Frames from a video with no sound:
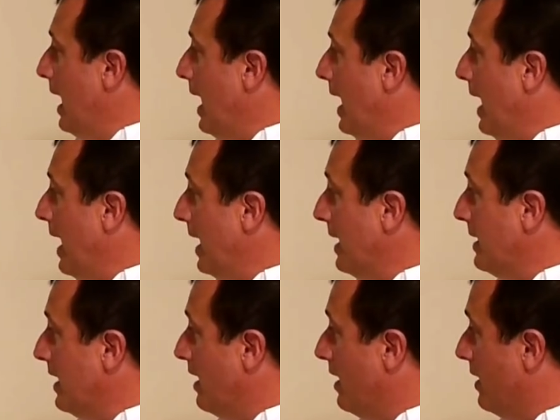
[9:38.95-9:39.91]

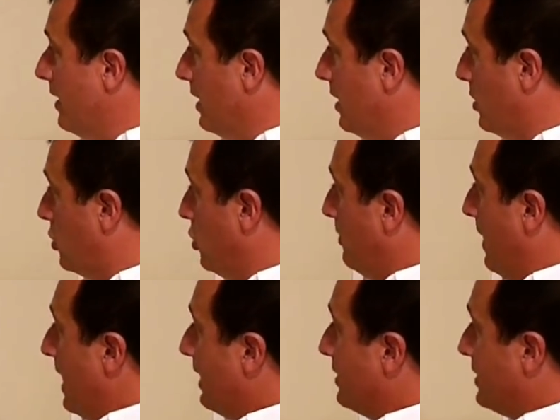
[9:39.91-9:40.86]
and the 2
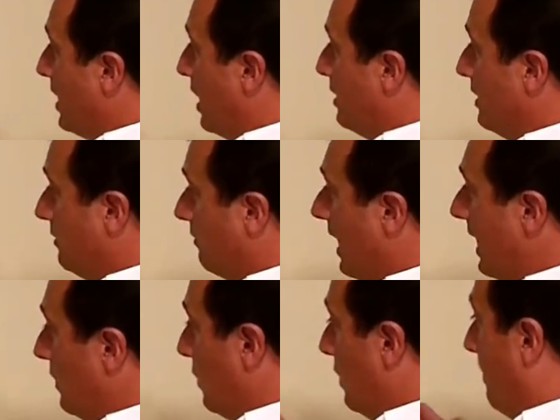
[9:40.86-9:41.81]
panels on the right will